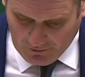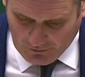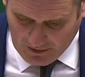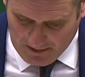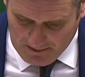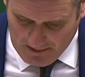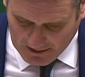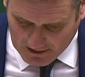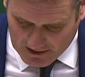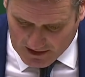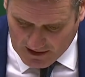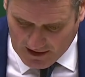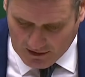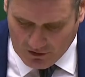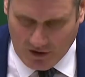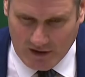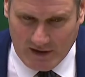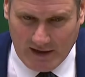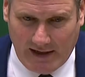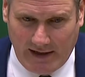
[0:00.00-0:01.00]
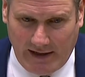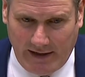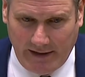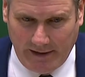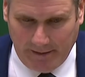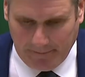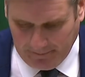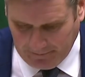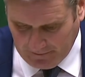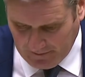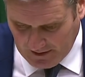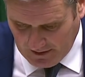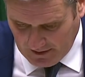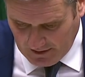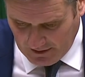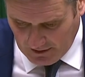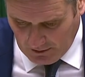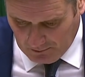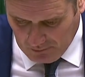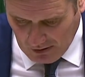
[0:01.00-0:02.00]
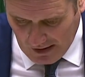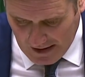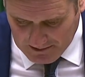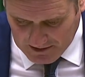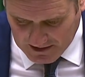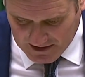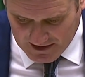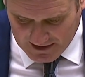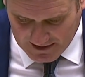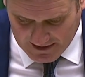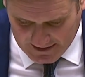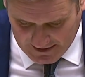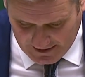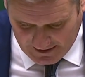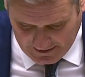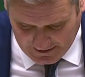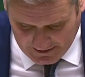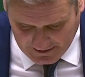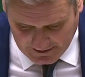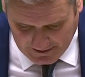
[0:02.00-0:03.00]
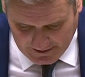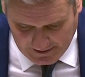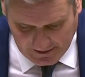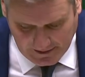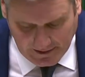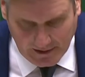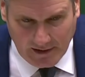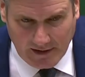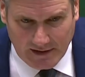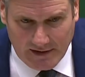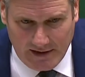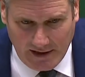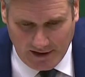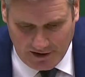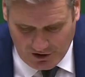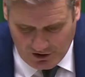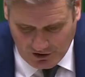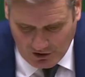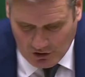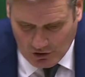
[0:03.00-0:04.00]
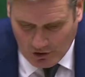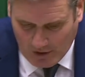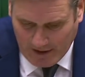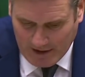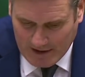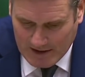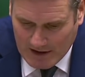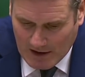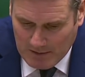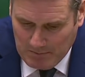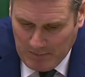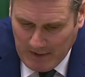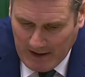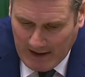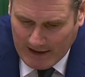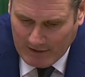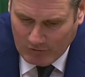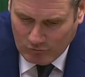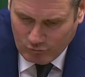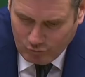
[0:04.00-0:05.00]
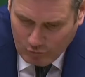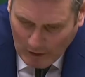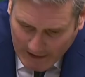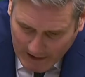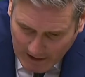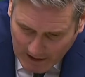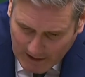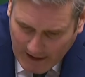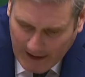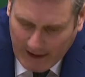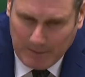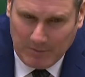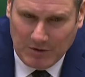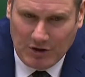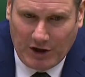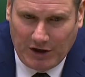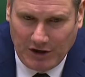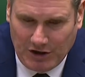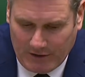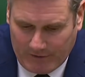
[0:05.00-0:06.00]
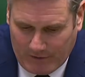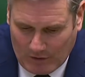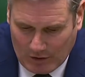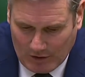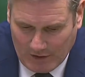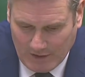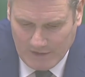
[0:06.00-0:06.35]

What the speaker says: 3 months ago today, the Prime Minister said, test and trace can be a real game changer for